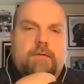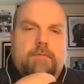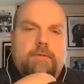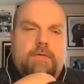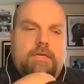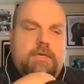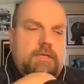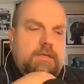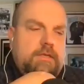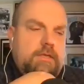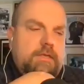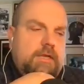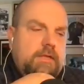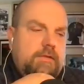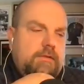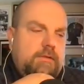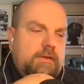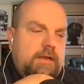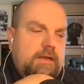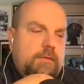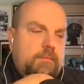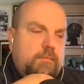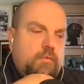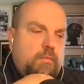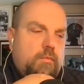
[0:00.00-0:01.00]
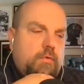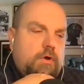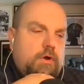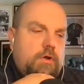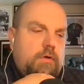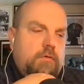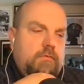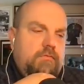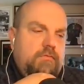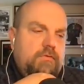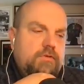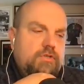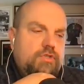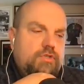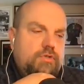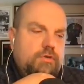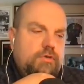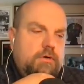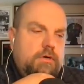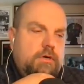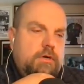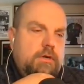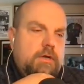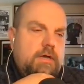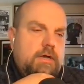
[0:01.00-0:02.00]
that we need to get to that memorial for
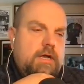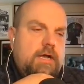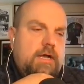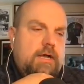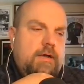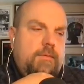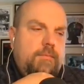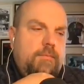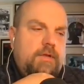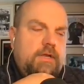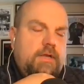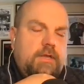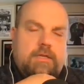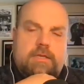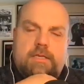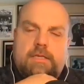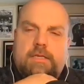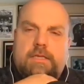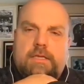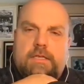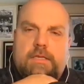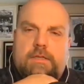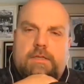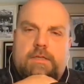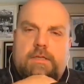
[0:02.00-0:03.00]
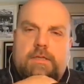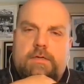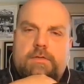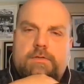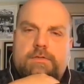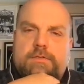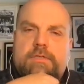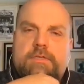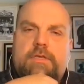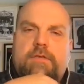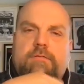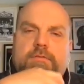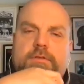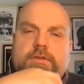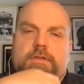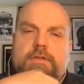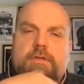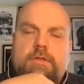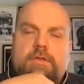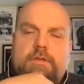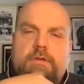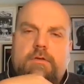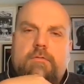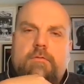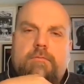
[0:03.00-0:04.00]
sure. I think that there's even,
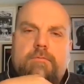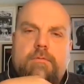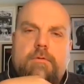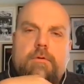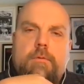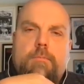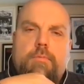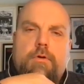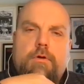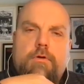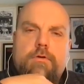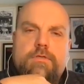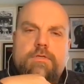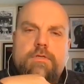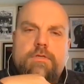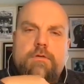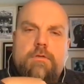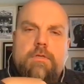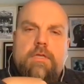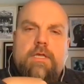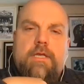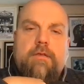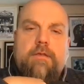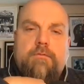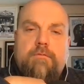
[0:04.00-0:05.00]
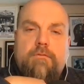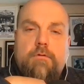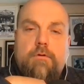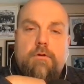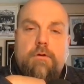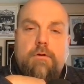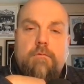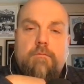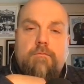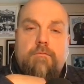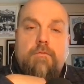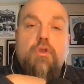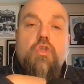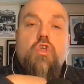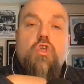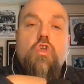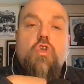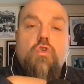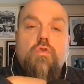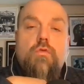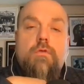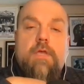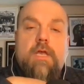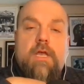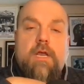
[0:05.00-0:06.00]
a personal link for
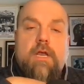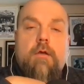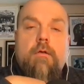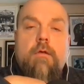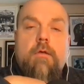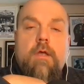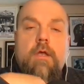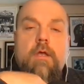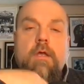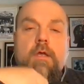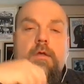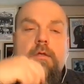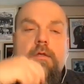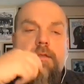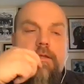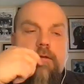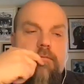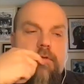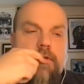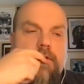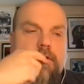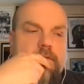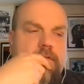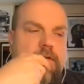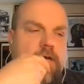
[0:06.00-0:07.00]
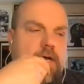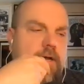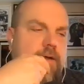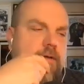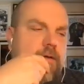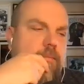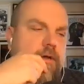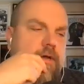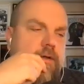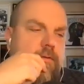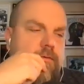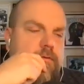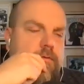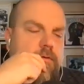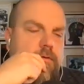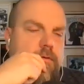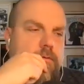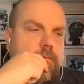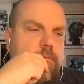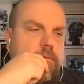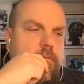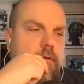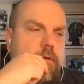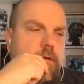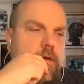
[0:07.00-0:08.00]
you there that we can talk about
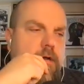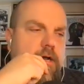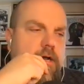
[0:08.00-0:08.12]
too.